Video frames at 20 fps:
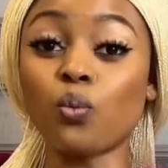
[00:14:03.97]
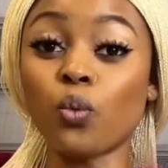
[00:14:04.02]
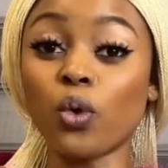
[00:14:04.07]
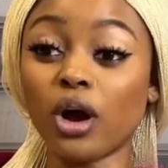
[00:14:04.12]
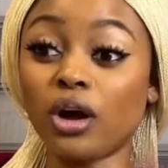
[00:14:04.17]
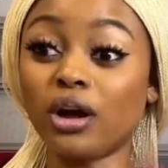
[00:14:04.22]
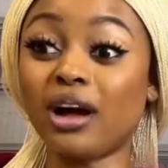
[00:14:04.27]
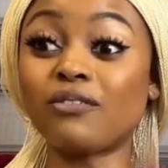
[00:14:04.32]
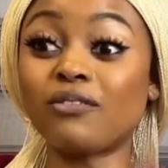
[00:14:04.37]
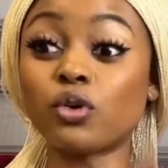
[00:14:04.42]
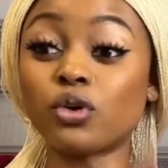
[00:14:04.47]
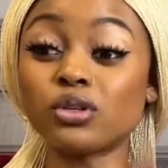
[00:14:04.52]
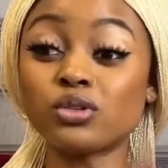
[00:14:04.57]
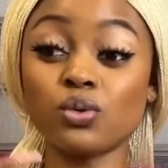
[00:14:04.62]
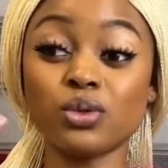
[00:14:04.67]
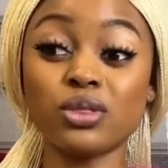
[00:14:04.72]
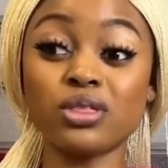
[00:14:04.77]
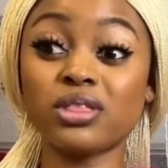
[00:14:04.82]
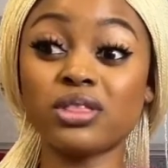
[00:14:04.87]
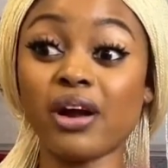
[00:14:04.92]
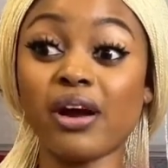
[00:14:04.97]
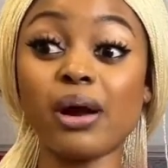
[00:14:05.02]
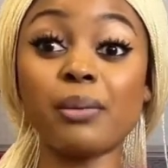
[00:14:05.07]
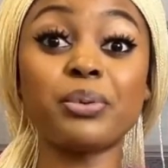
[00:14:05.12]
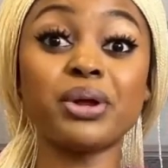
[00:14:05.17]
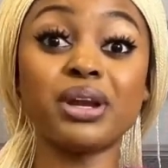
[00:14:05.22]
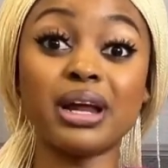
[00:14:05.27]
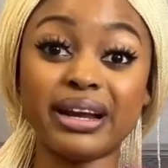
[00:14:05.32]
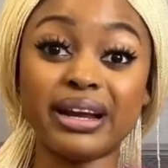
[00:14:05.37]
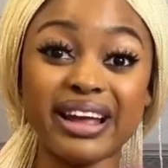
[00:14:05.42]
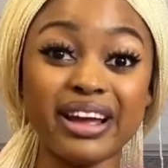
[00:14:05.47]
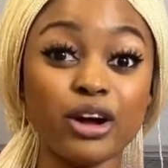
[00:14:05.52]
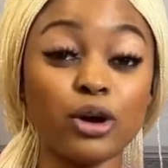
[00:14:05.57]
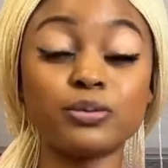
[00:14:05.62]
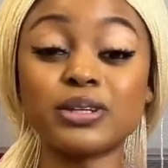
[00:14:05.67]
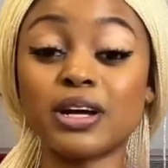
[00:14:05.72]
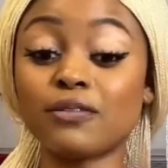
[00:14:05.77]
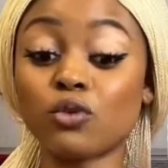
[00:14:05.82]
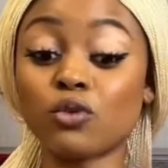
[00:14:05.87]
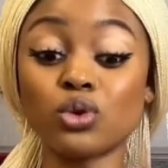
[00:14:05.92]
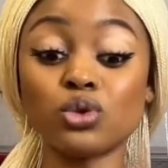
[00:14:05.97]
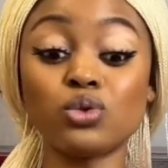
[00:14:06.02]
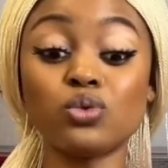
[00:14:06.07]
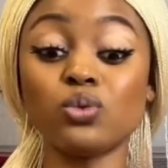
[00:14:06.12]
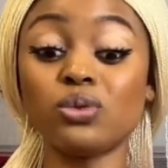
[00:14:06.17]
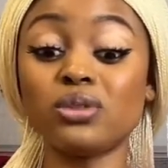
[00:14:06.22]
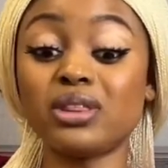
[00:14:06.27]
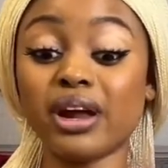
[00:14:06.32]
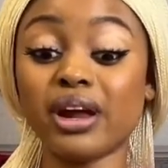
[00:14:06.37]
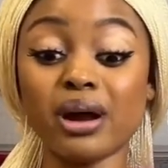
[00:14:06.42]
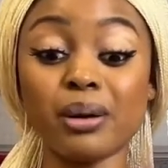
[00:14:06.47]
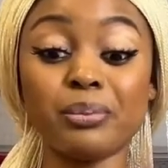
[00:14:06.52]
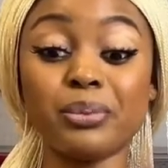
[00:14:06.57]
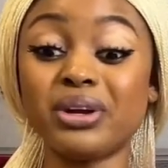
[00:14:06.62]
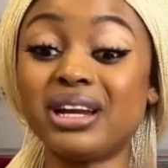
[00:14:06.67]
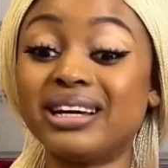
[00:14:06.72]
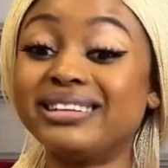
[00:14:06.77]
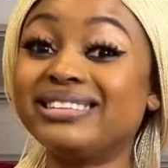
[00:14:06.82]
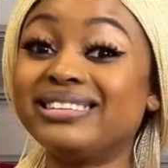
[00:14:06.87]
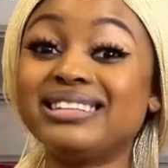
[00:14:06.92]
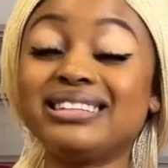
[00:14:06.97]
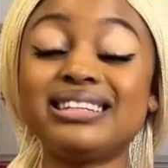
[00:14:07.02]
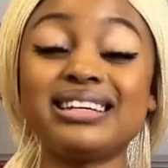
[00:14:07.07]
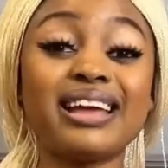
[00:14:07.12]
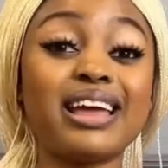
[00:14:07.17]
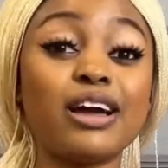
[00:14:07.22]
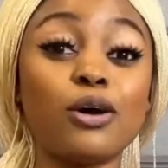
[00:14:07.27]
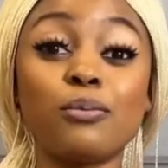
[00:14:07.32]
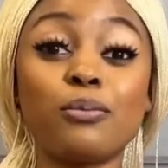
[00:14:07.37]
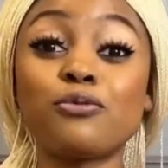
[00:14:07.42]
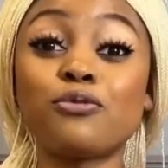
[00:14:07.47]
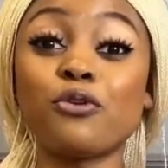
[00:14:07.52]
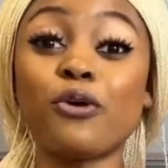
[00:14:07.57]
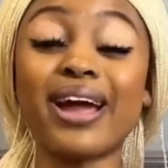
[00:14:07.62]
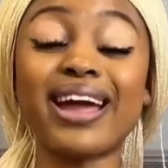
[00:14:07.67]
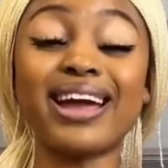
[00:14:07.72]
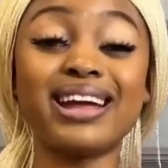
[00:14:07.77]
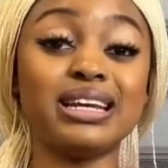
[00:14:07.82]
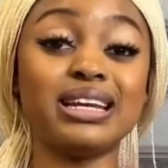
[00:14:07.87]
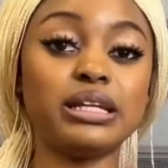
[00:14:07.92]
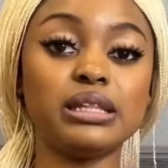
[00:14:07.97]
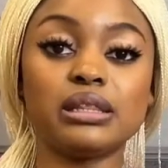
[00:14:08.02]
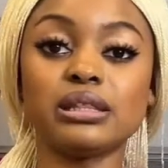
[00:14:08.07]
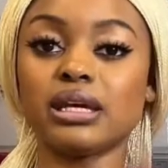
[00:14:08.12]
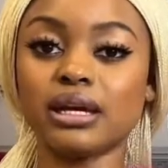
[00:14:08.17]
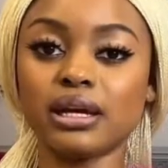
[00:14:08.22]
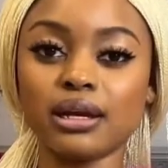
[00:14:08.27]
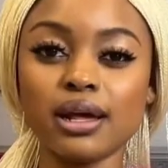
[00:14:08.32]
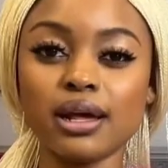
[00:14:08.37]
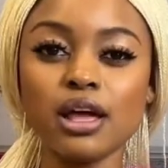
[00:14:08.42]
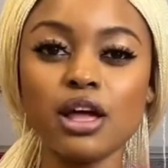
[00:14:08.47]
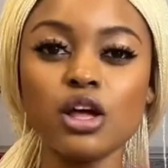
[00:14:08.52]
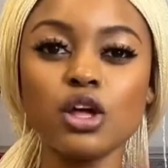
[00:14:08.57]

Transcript: I've gone through therapy that helps. I've gone through therapy that didn't help for anything.